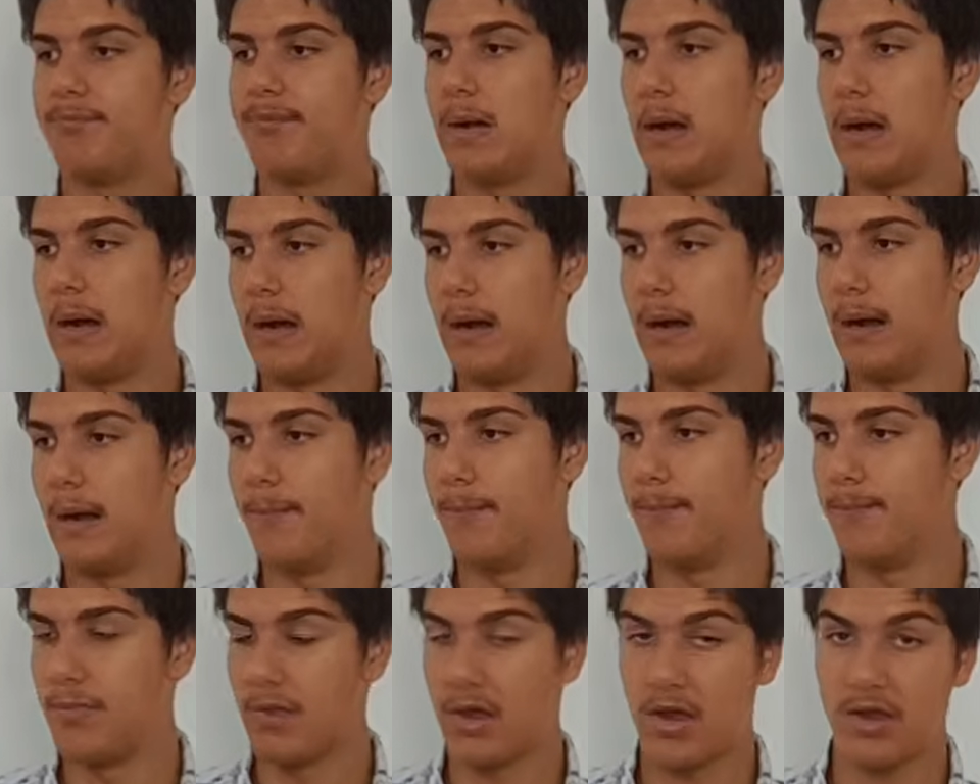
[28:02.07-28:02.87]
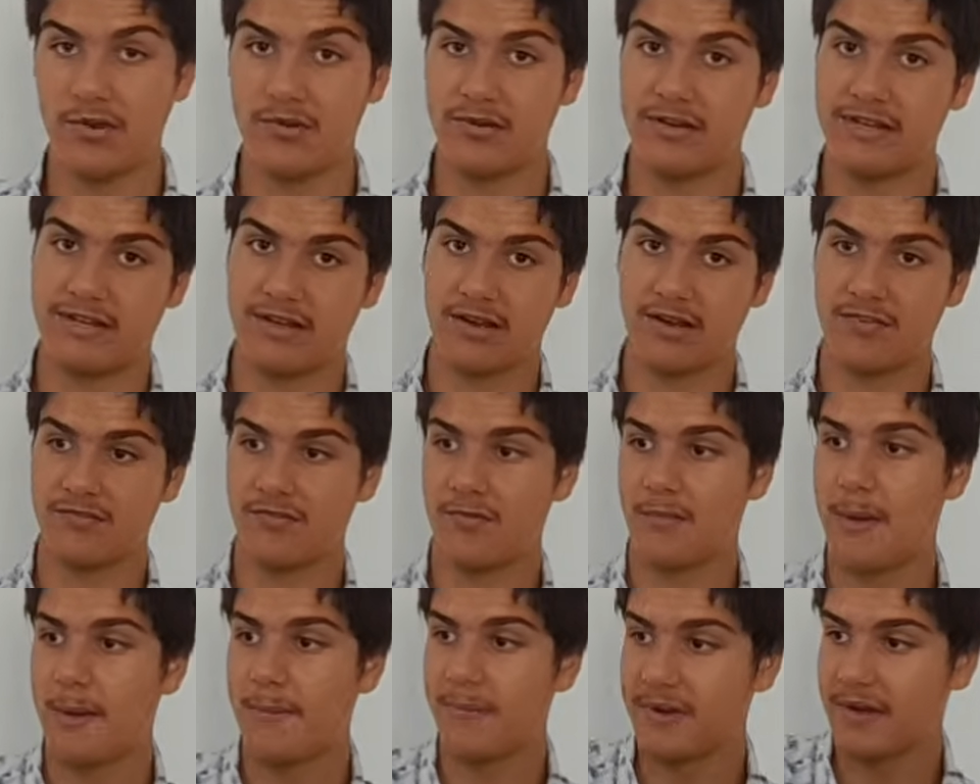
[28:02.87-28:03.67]
I only kind of
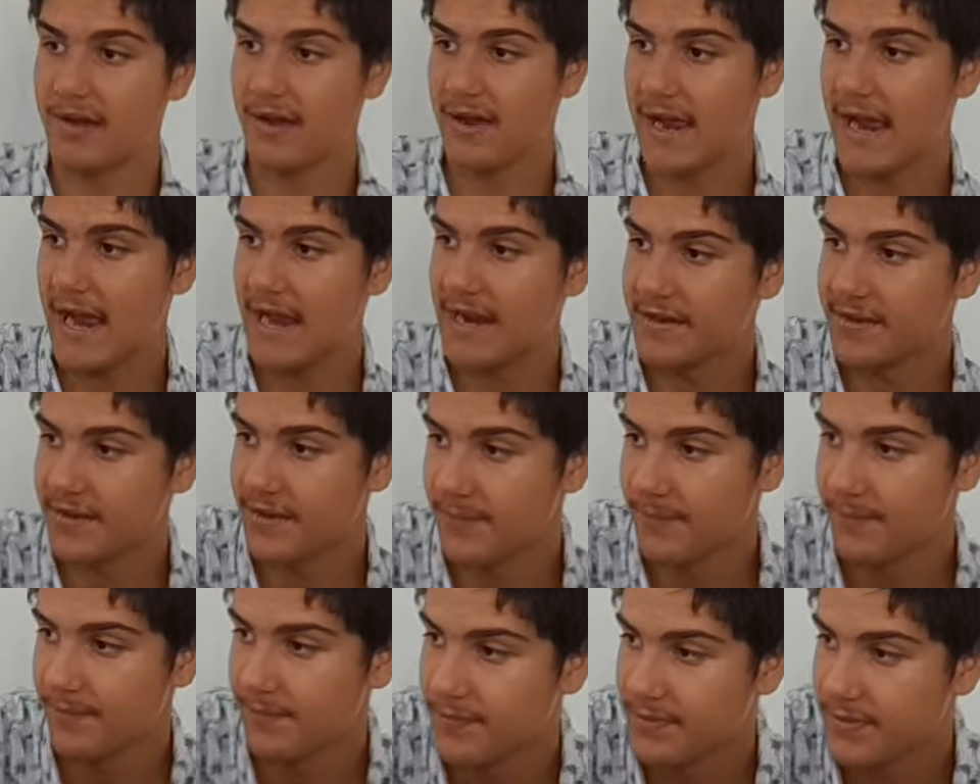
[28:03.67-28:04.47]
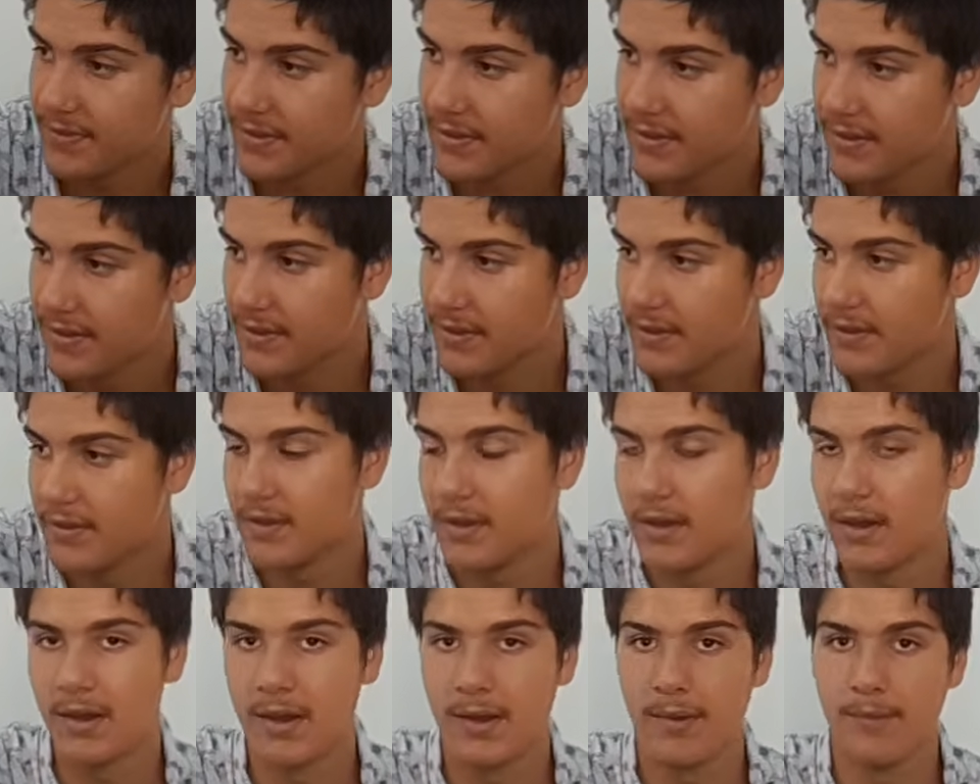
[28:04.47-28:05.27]
remembered I had it
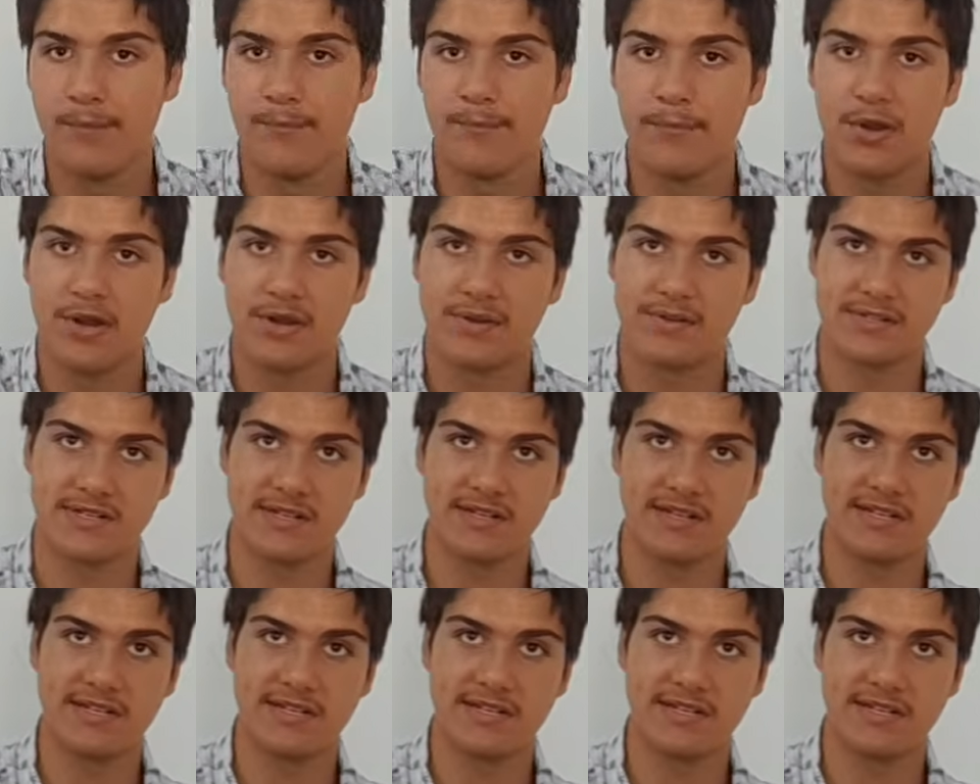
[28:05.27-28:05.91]
when I was kind